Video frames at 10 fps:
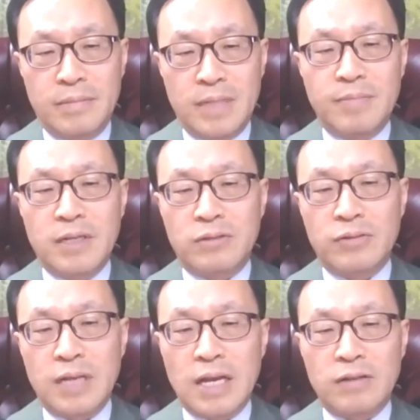living
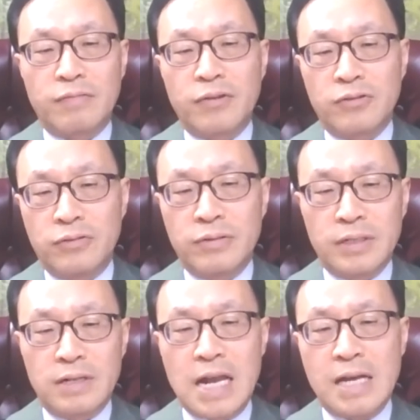together for
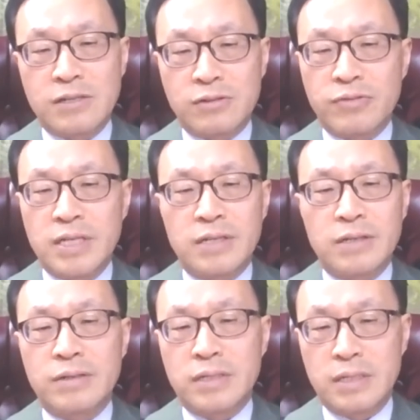during the last 3
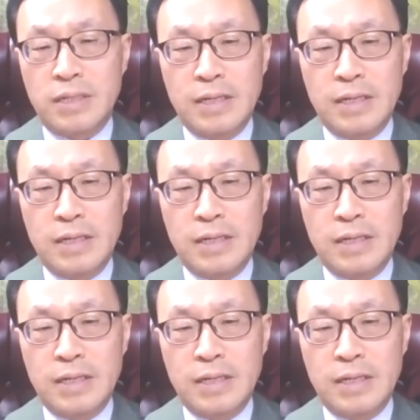years,